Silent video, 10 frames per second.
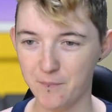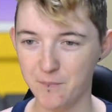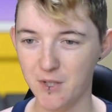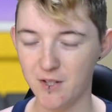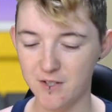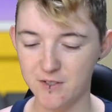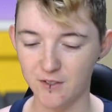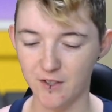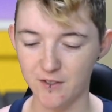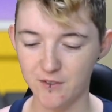But I
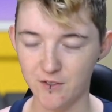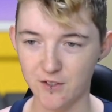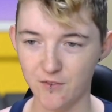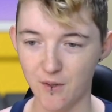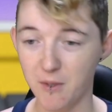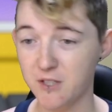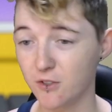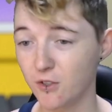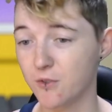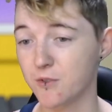still hit it, so that's fine. But I
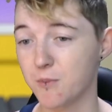still lose,